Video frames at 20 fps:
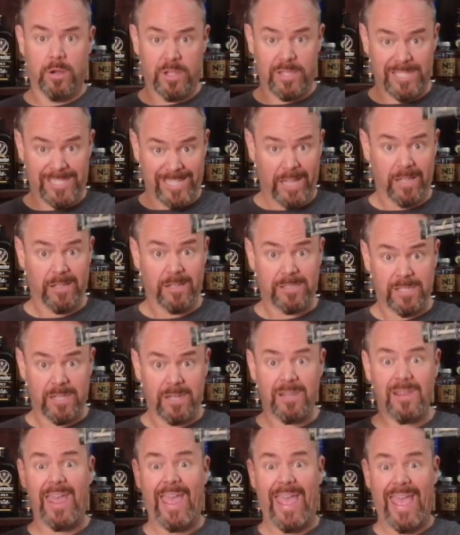
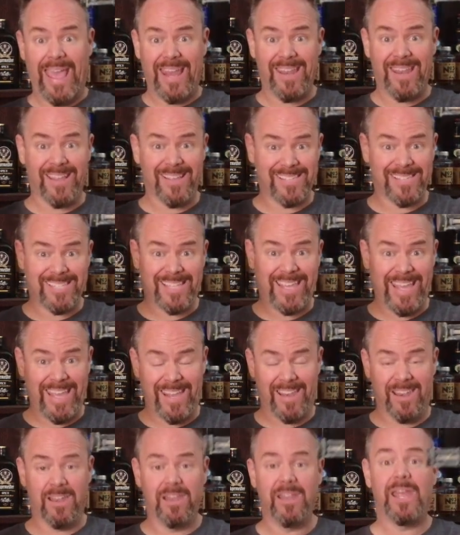skeleton and a
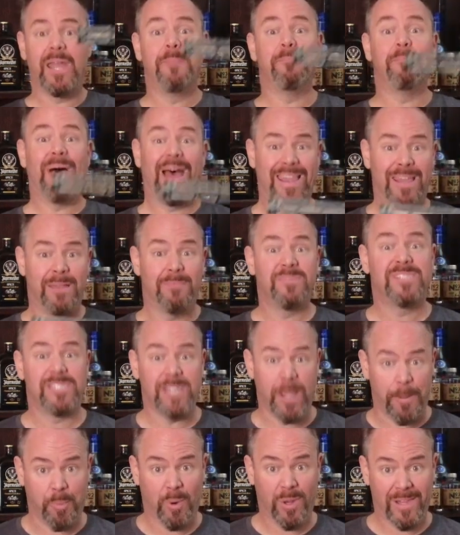skin and buy them
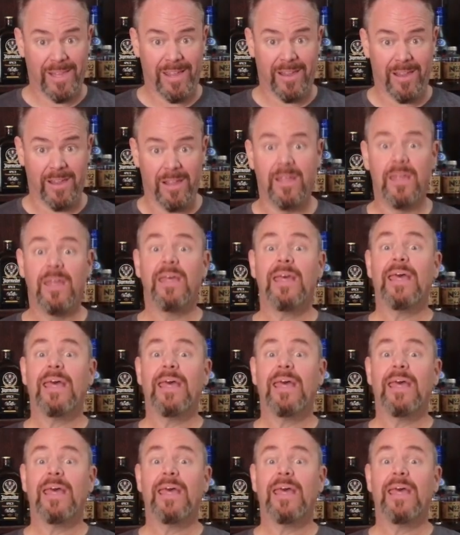separately.